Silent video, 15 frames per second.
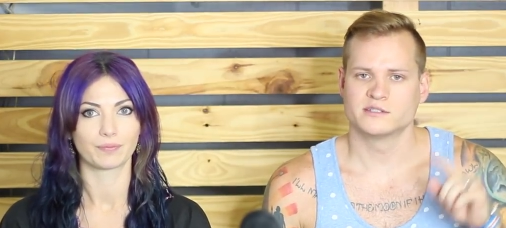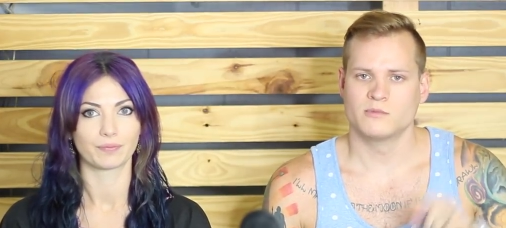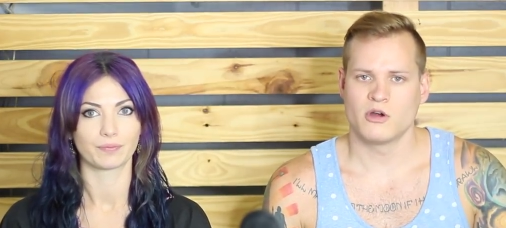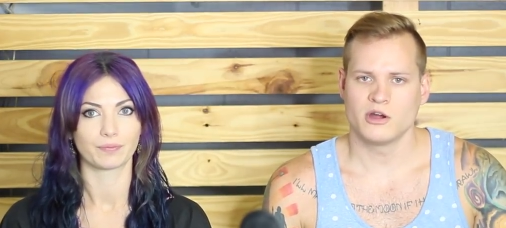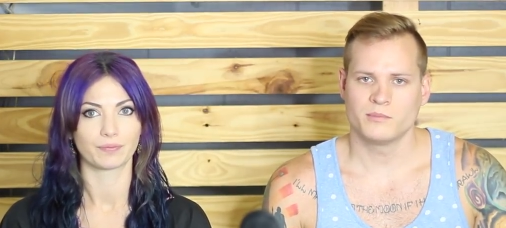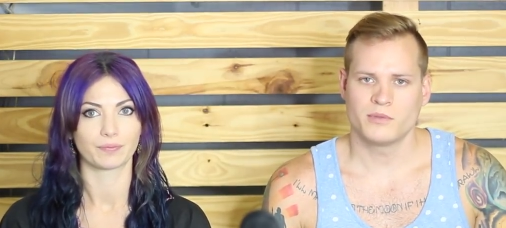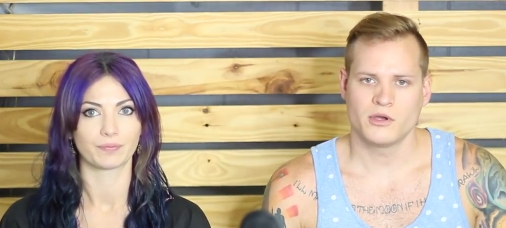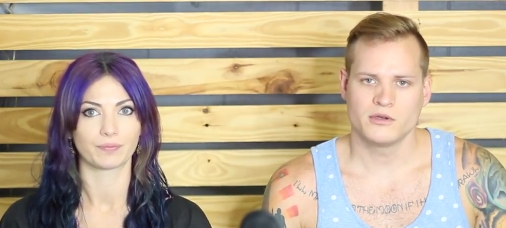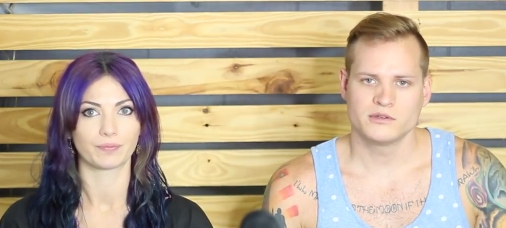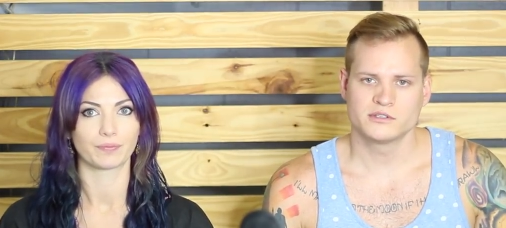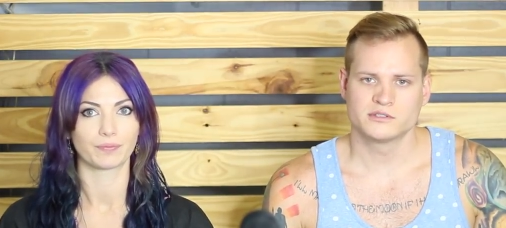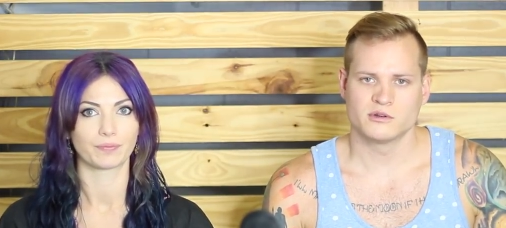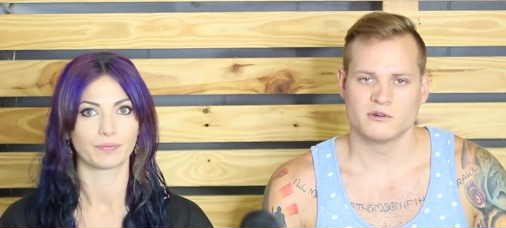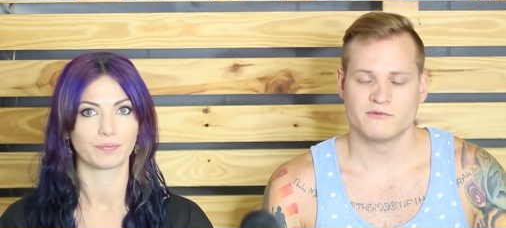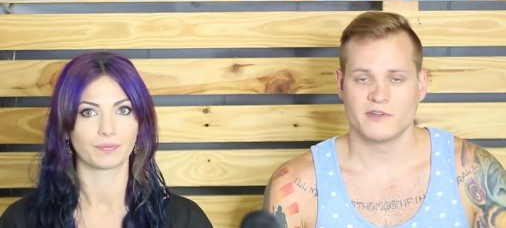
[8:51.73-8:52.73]
Speaker 1: Smart
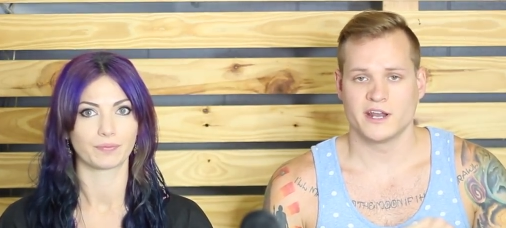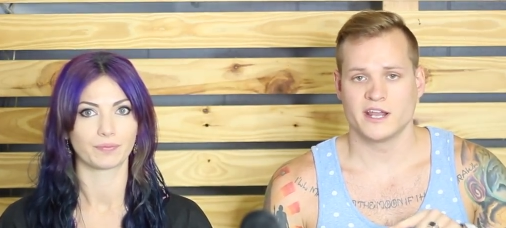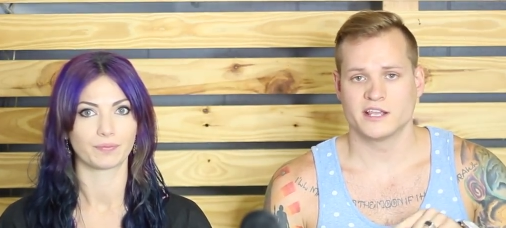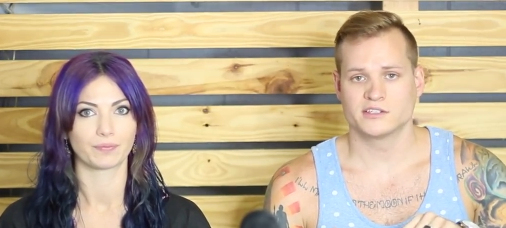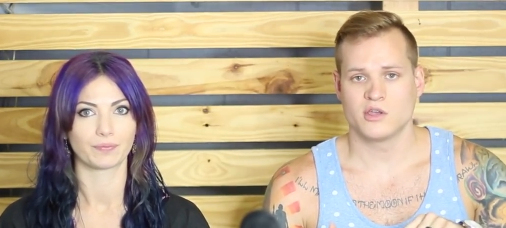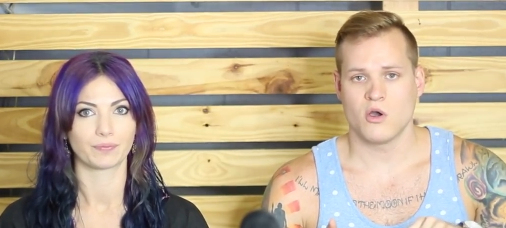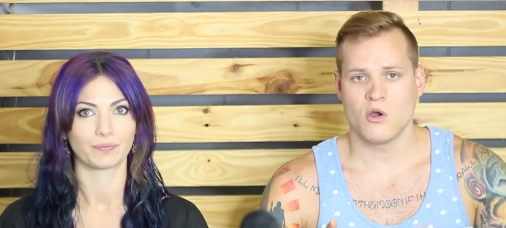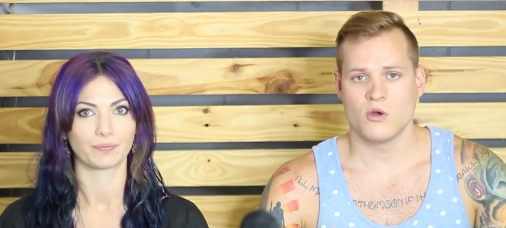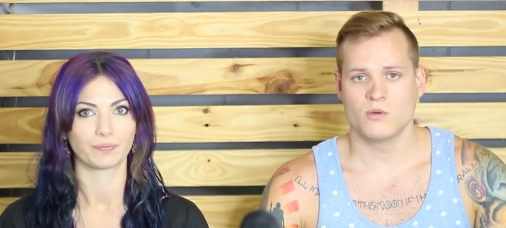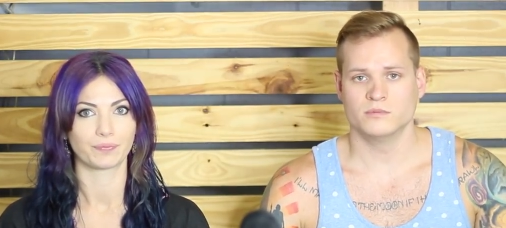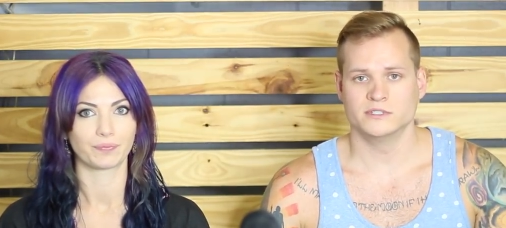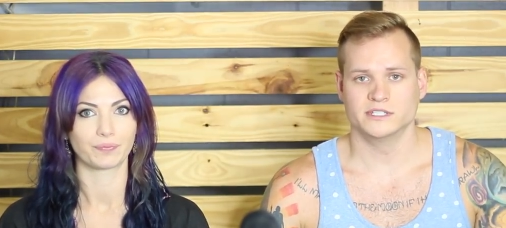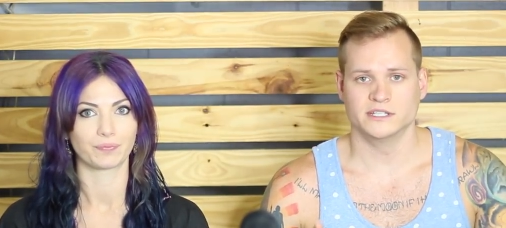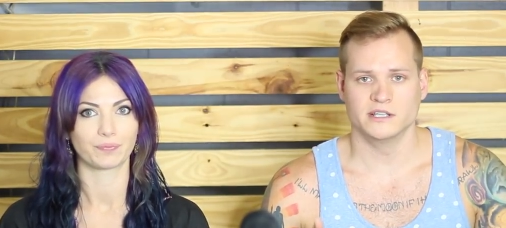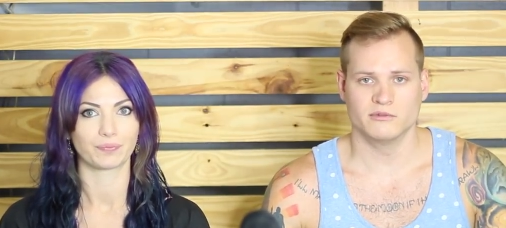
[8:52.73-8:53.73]
Post or FedEx
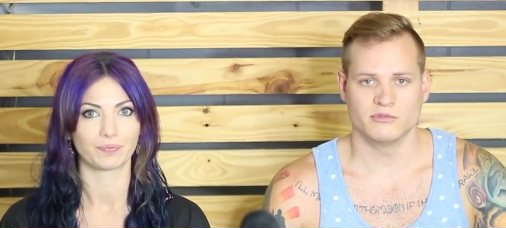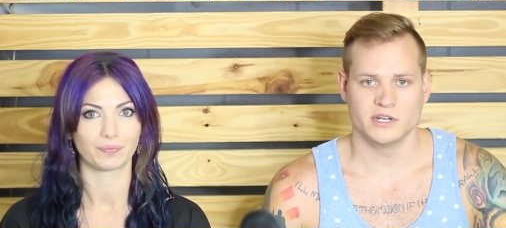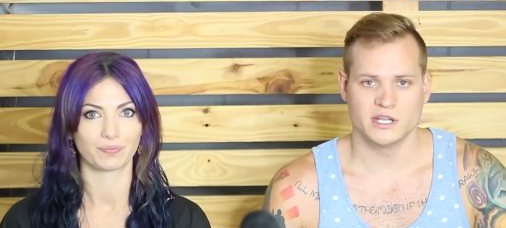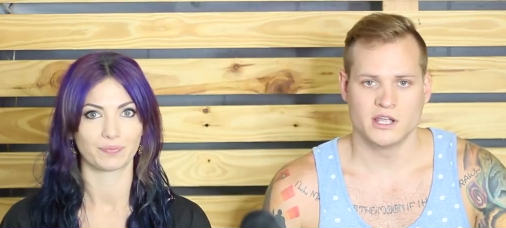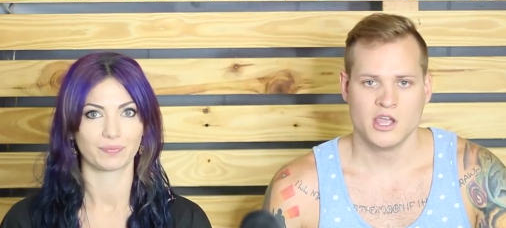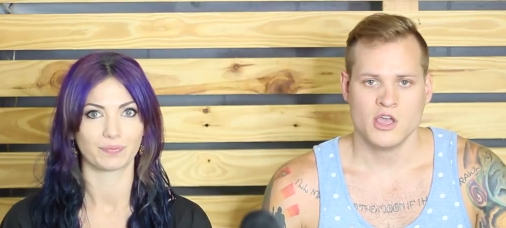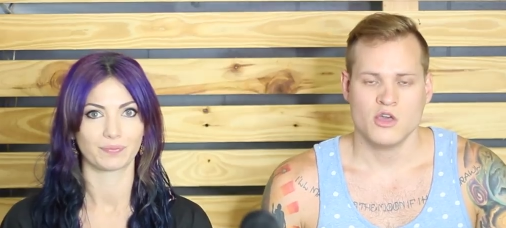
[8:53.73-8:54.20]
Home Delivery.